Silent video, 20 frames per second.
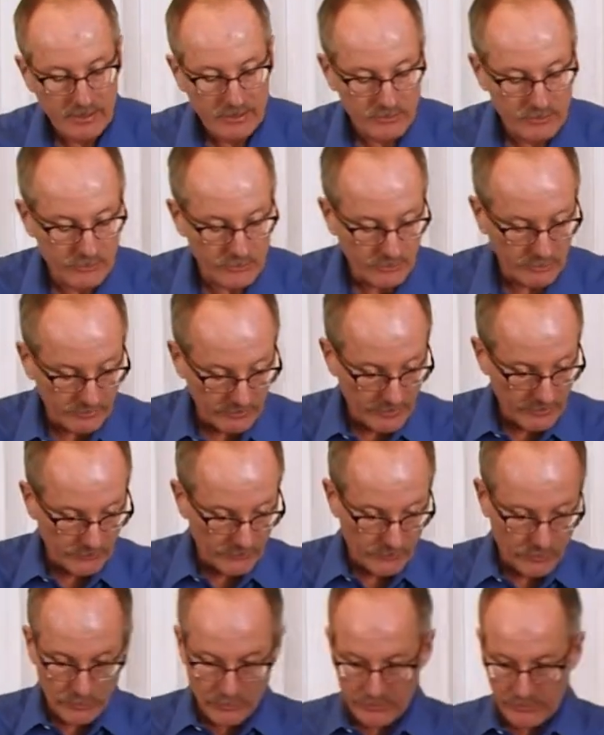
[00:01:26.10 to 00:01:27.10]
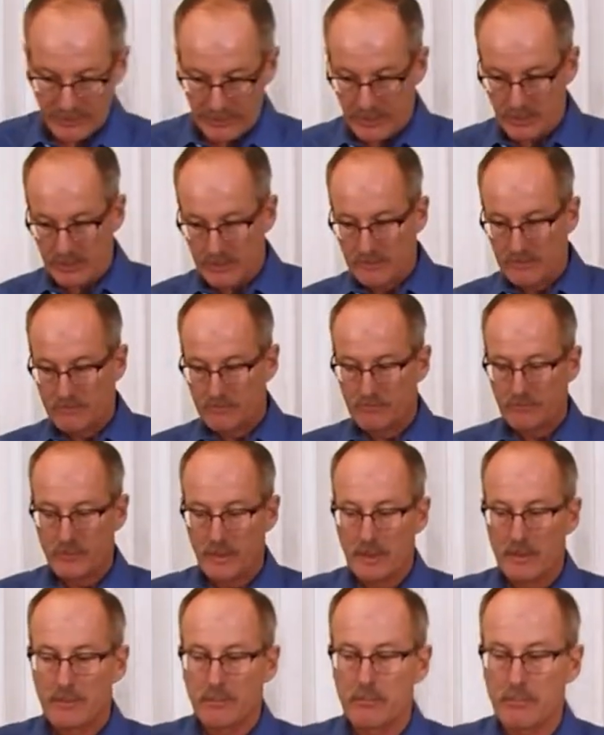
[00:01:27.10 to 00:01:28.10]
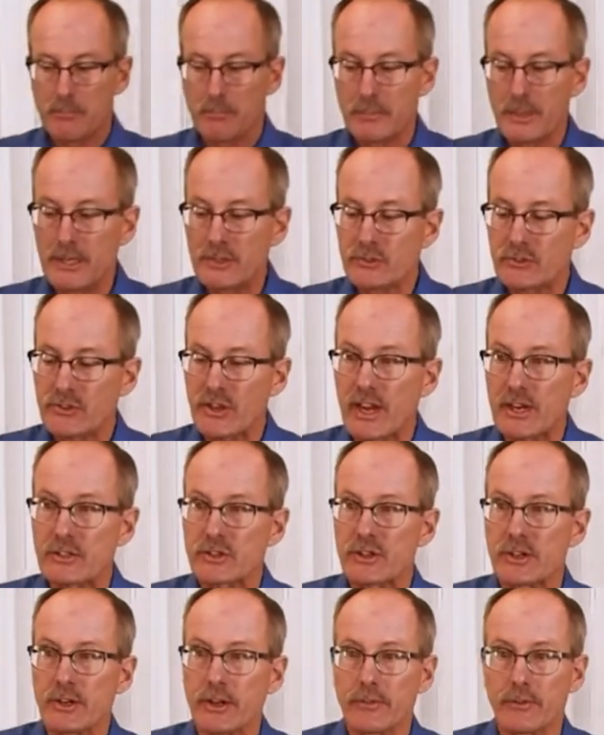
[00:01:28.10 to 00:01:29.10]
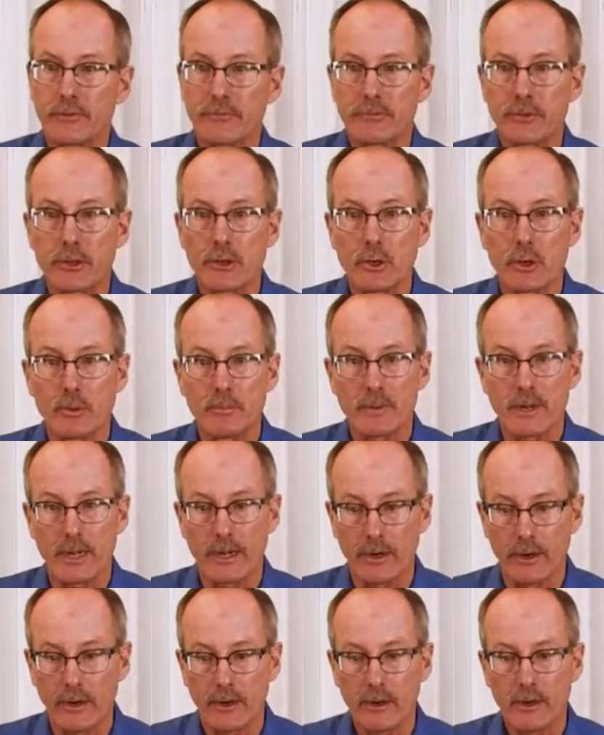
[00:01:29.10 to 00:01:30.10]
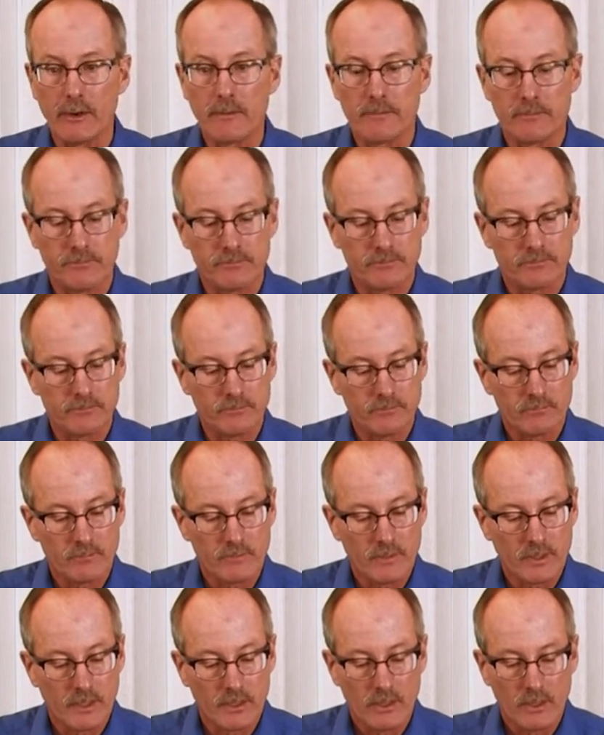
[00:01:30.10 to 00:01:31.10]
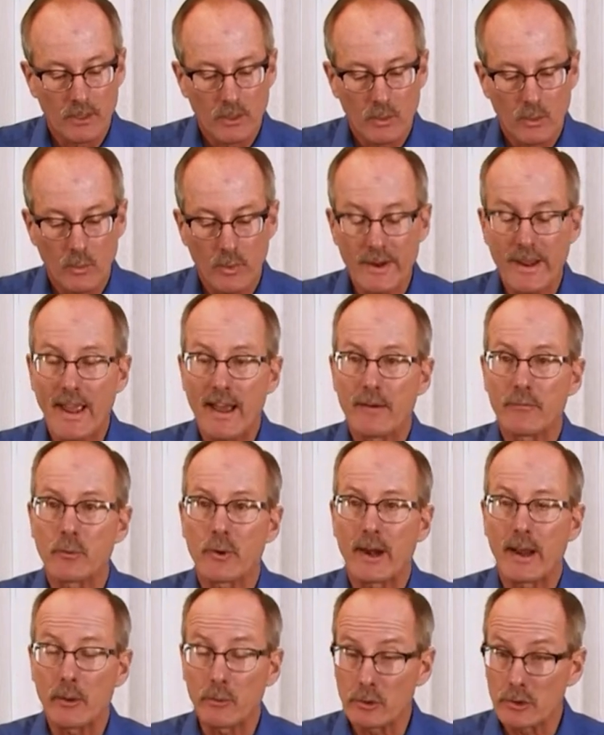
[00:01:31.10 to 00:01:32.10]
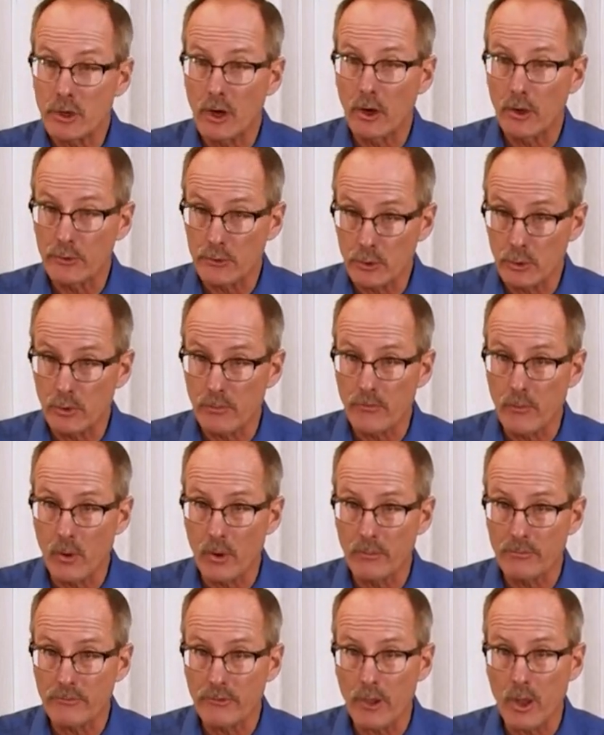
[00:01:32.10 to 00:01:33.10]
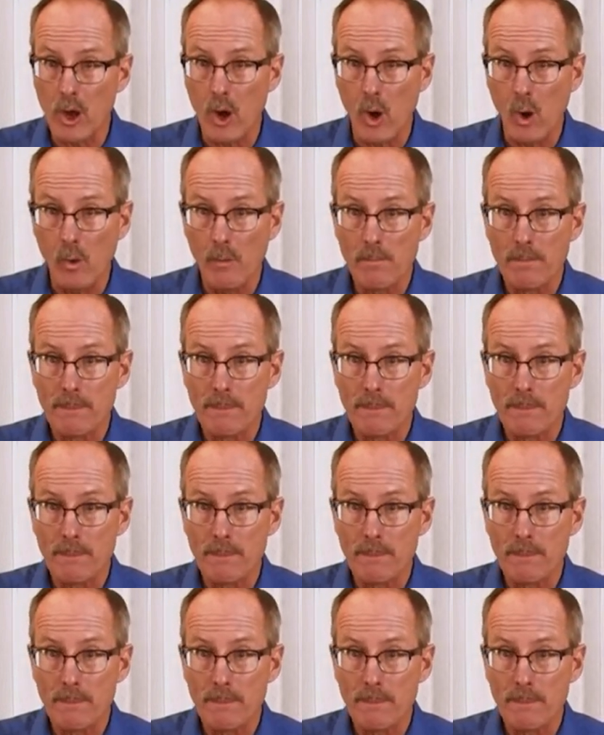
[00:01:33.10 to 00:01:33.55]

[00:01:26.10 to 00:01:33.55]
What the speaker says: certainly through the midsection of the flume here, we have what I would call uniform flow.